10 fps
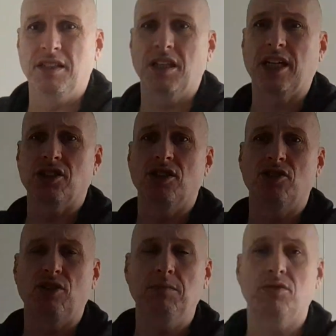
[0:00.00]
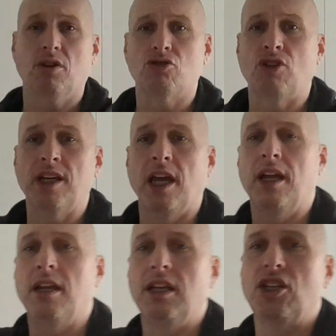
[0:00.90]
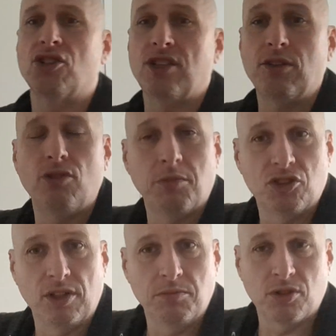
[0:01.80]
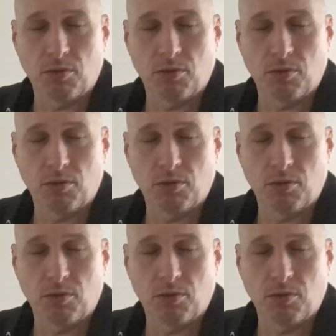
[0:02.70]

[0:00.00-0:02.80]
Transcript: the kitchen of dreams, or drink it in your sitting room of dreams,